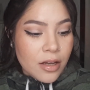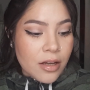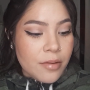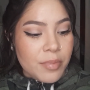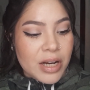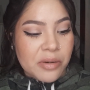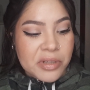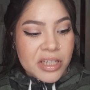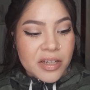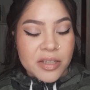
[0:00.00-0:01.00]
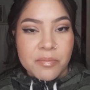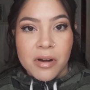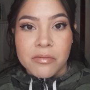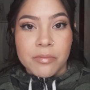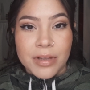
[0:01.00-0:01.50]
But I would say it's
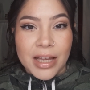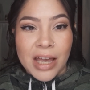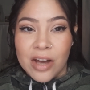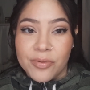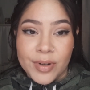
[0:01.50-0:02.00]
probably like halfway